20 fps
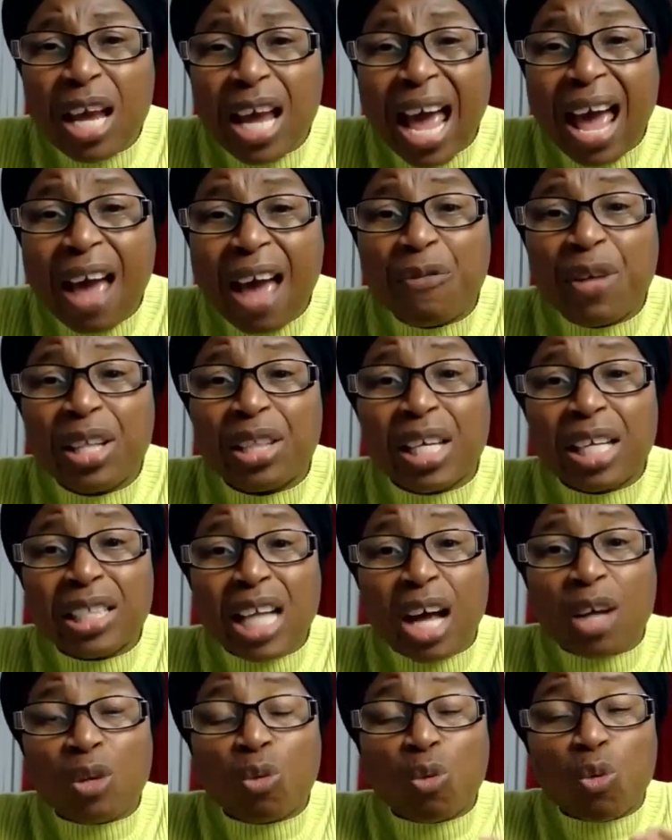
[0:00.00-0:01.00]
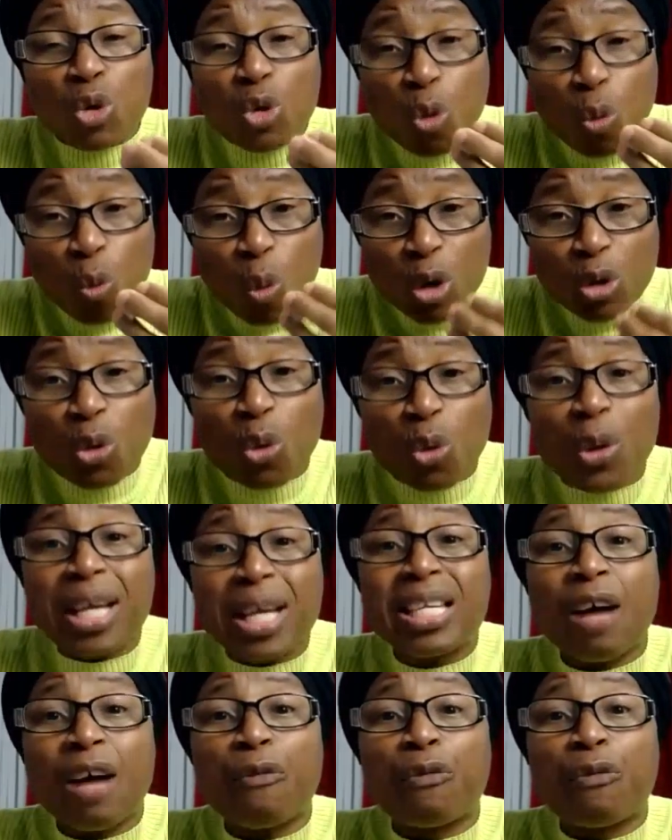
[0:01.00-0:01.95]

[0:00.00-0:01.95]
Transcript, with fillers: everything that you want to eat the